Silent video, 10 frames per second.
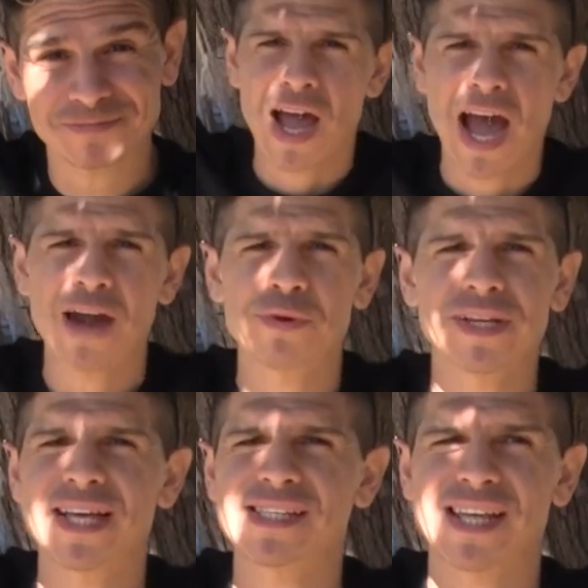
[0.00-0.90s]
I
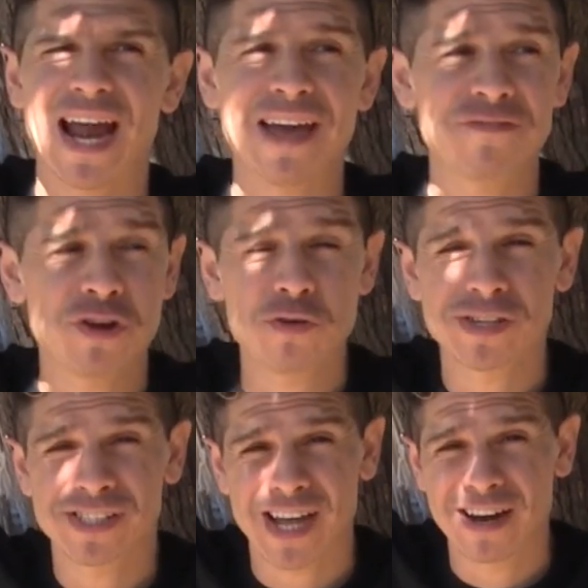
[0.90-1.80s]
realized that I have no
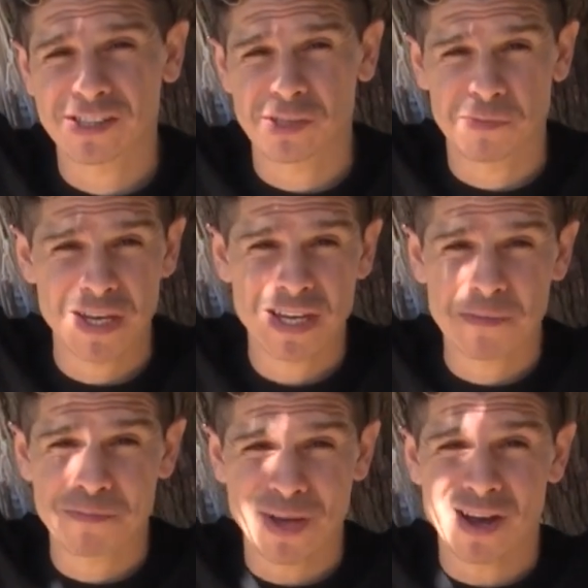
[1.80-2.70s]
desire to be
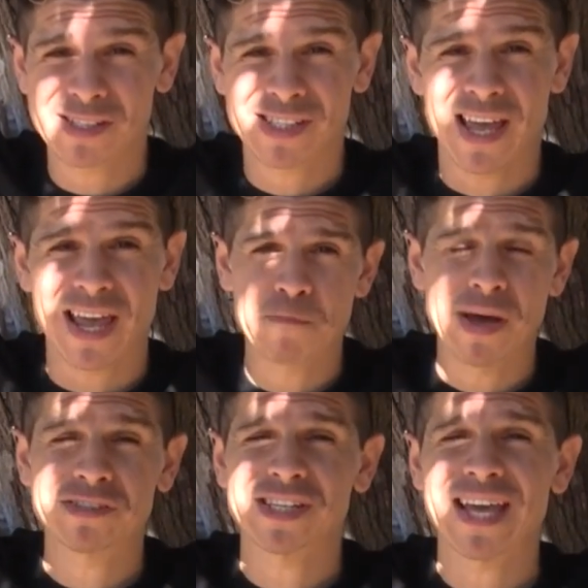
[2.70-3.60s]
Beyonce
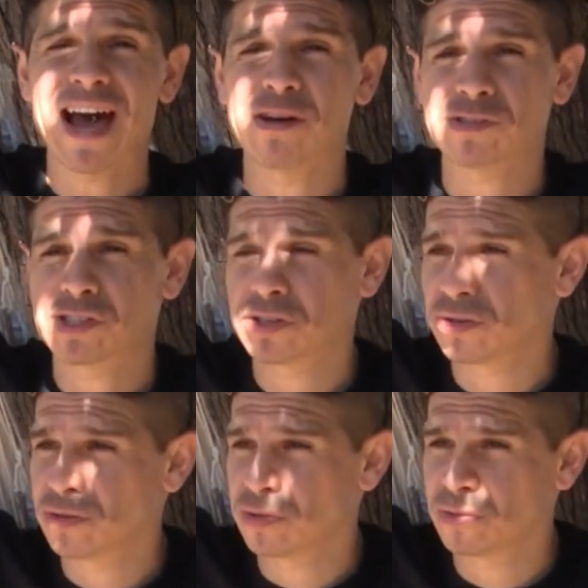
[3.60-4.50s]
belting out
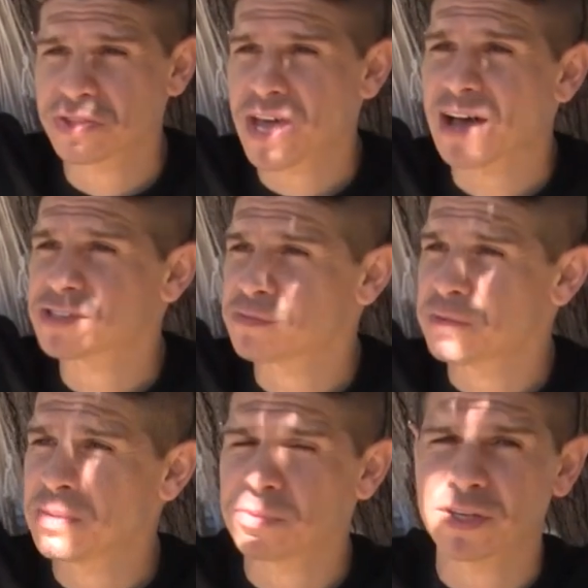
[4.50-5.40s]
to 1,000
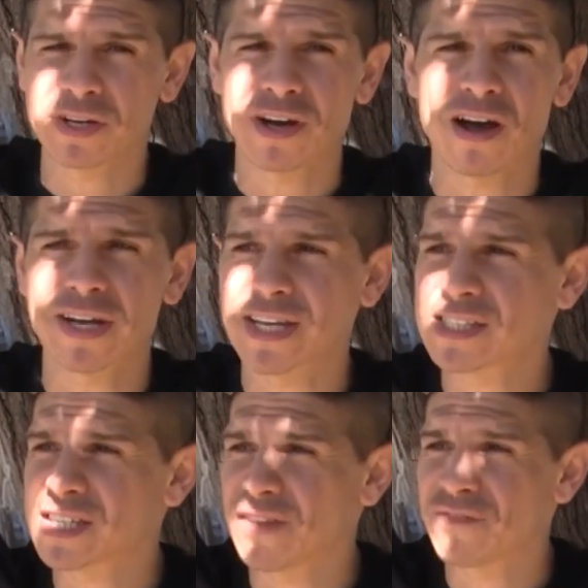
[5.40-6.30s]
people in an
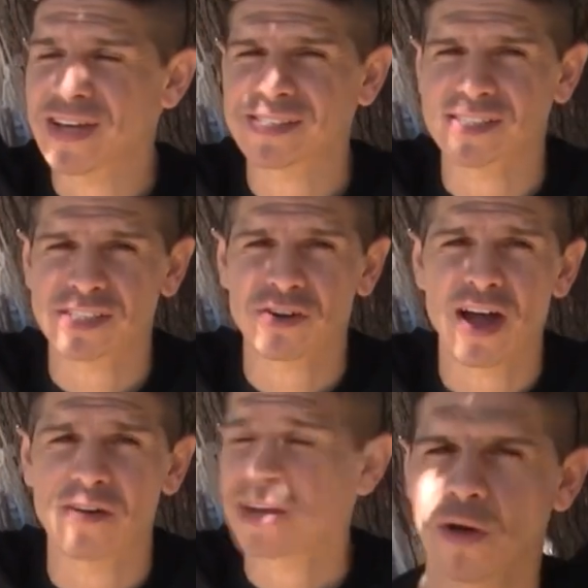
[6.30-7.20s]
audience in a faceless
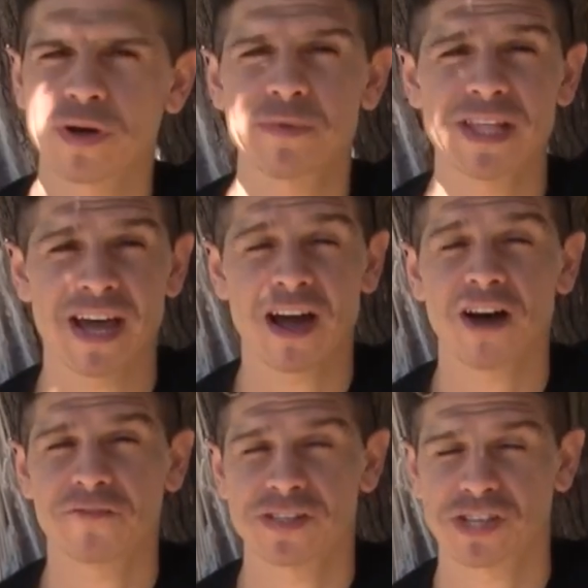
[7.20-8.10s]
crowd. I want to be that
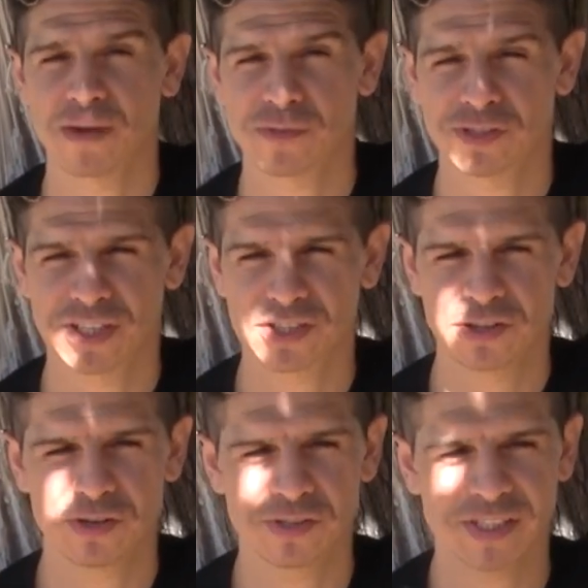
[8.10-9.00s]
coffee shop
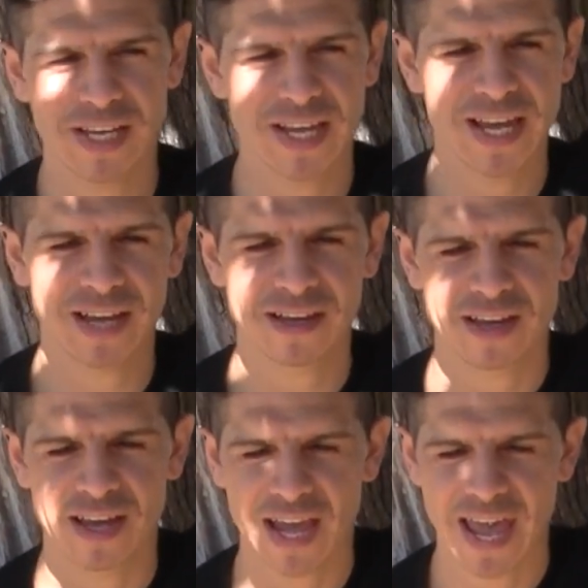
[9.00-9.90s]
musician who's singing,
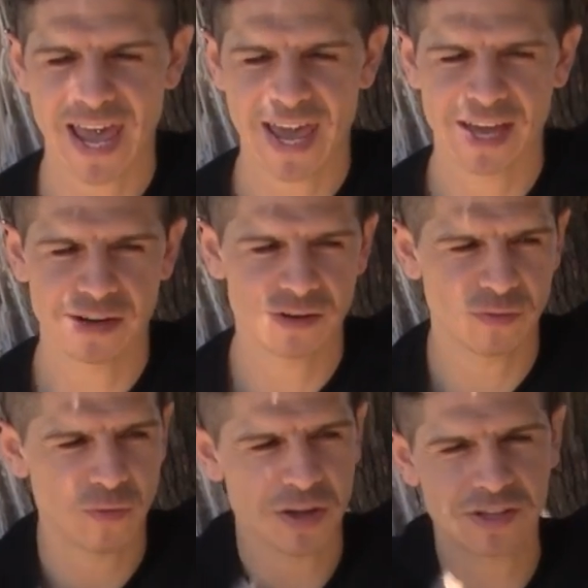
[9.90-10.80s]
and
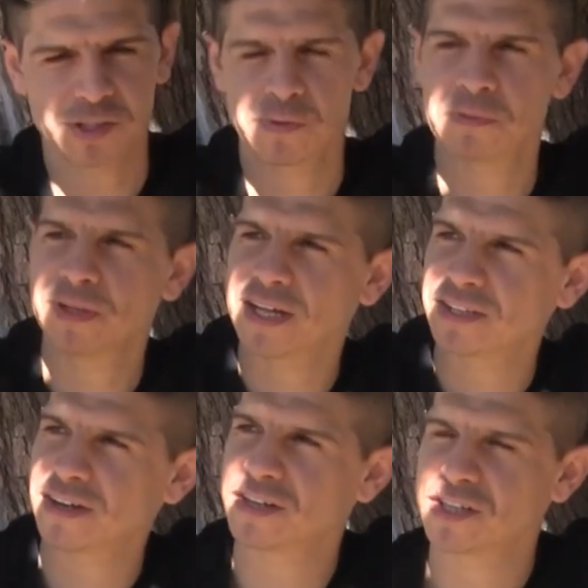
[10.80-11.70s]
while there's people out
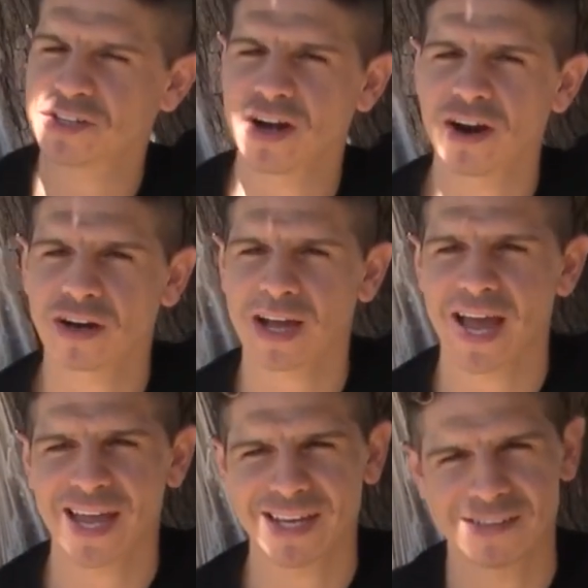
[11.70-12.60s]
there in the dark,
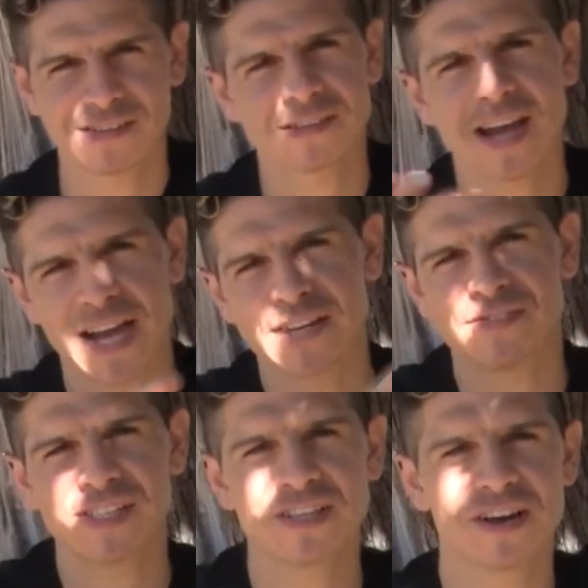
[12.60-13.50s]
I could kind of
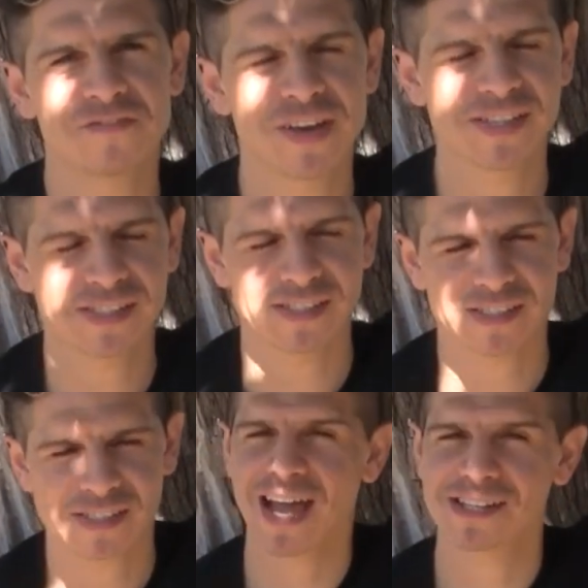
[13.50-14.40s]
see their
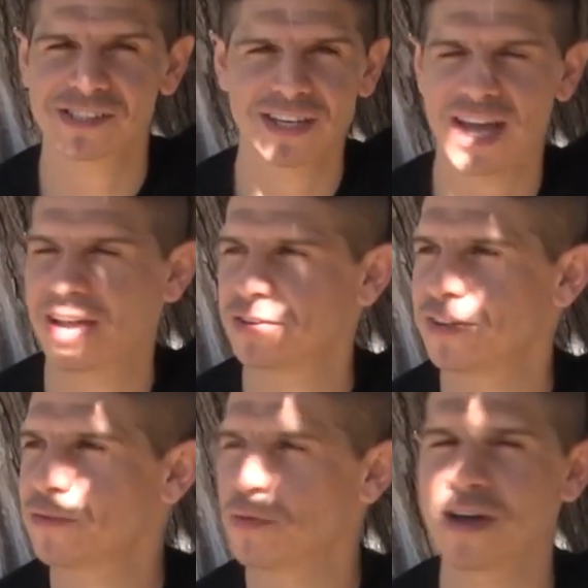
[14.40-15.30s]
faces. Actually, I don't
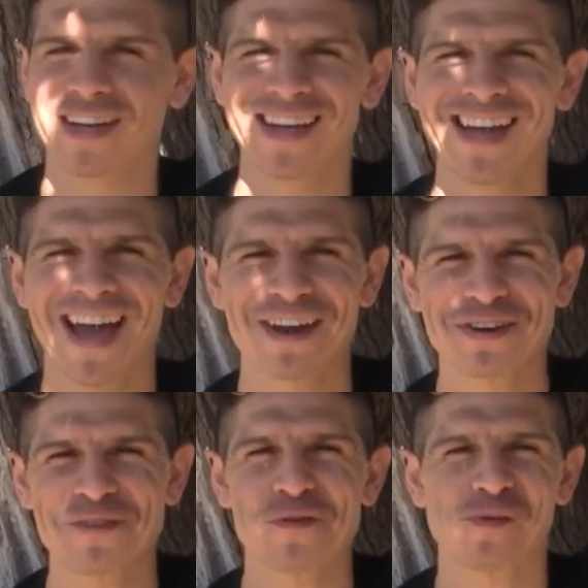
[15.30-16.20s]
even
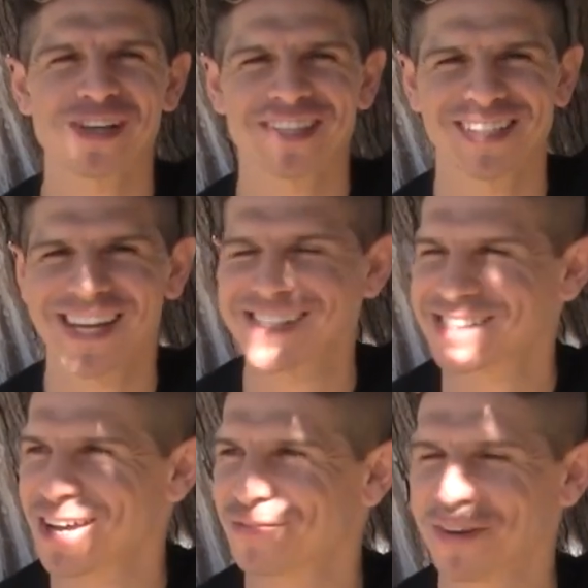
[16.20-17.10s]
want the
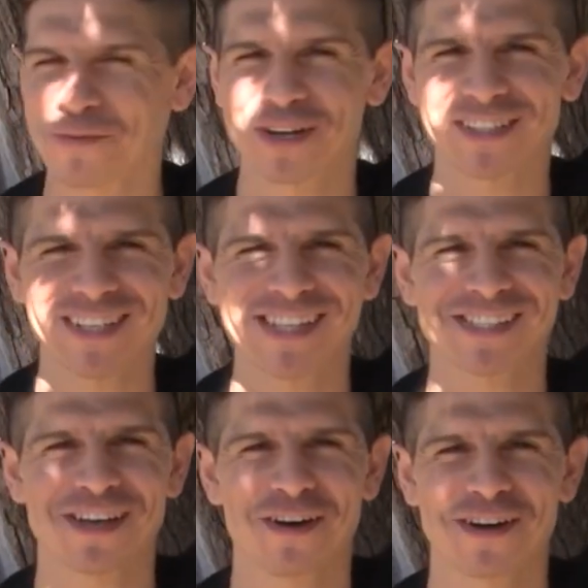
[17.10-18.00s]
lights off. I want the
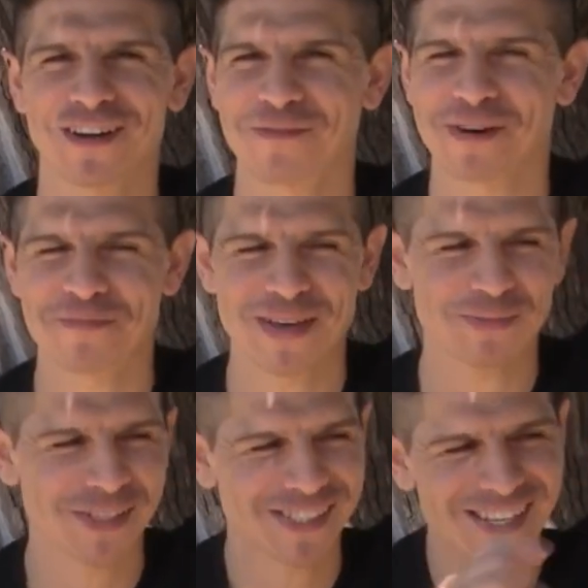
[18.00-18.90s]
lights on. I want to be
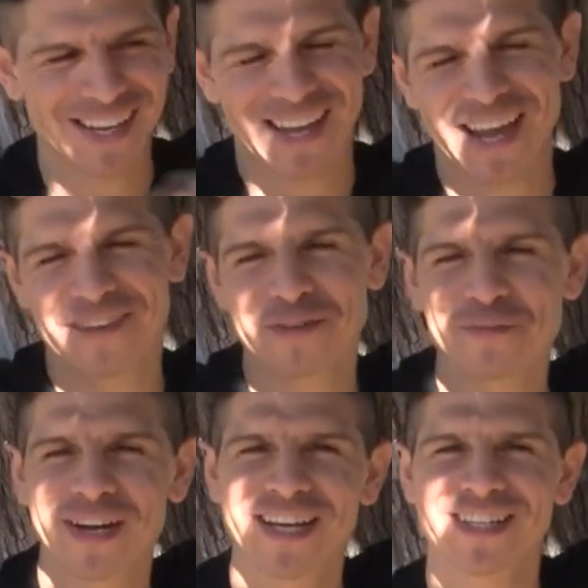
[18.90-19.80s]
able to see
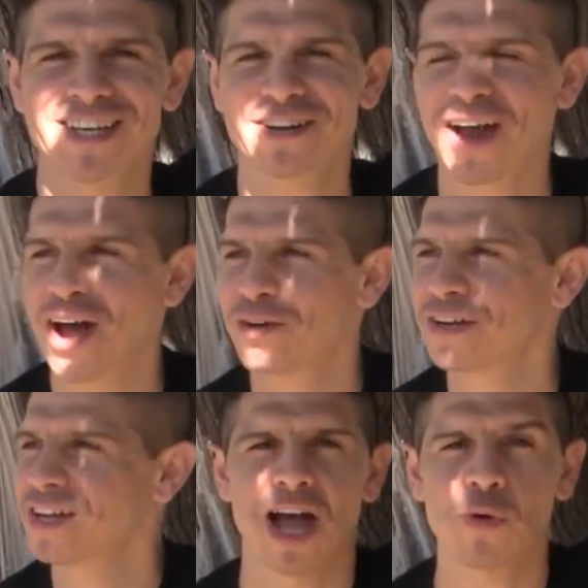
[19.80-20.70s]
everybody in the crowd.
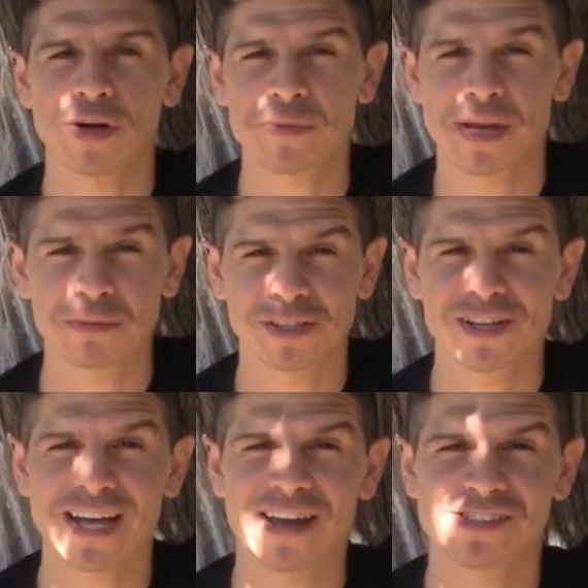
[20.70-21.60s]
I want to be able to
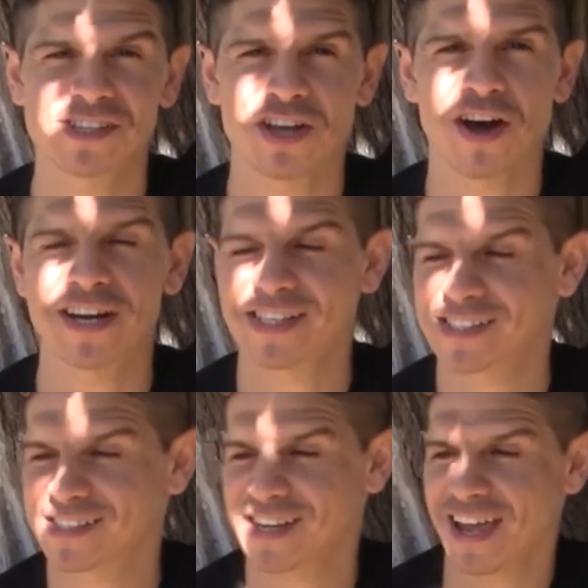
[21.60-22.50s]
look out into the audience
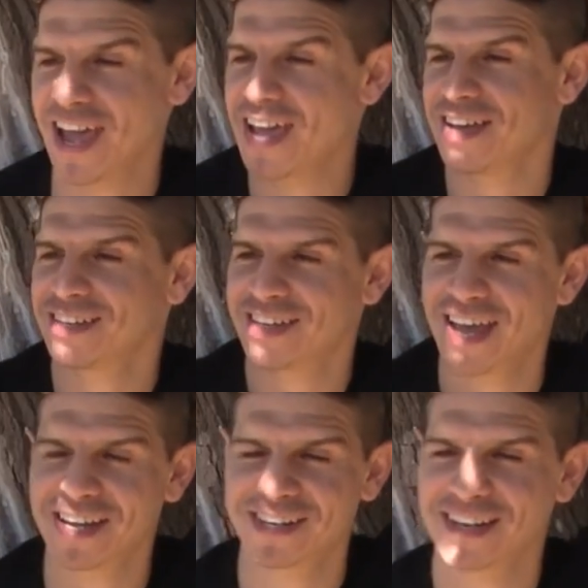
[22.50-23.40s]
and say, hey,
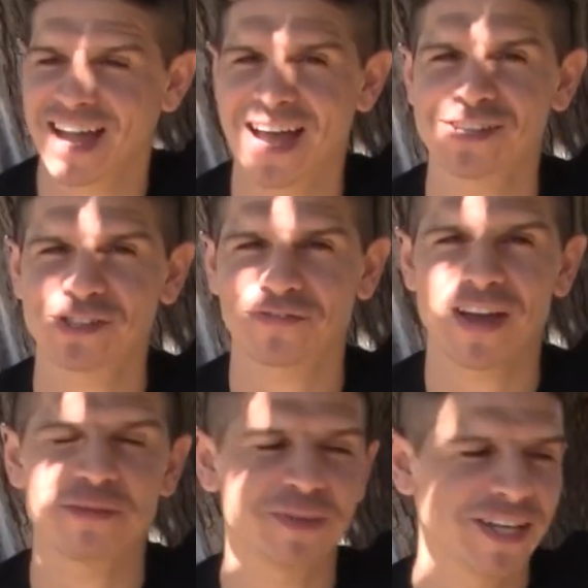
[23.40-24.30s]
Ken, how's your
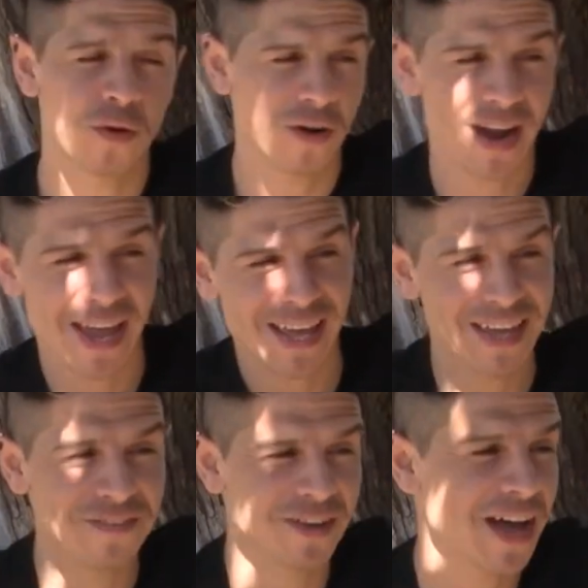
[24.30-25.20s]
family? Or hey,
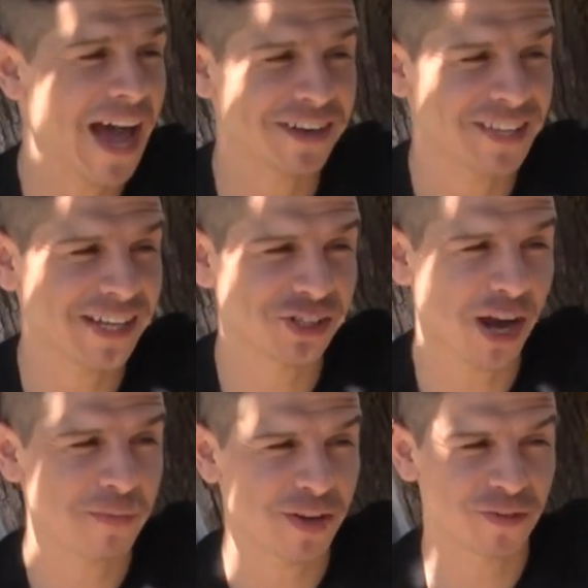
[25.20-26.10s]
Eva, how did that
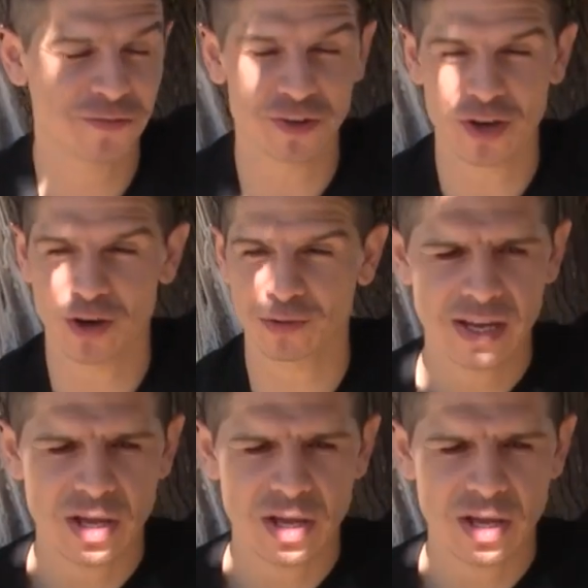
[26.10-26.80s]
job interview go?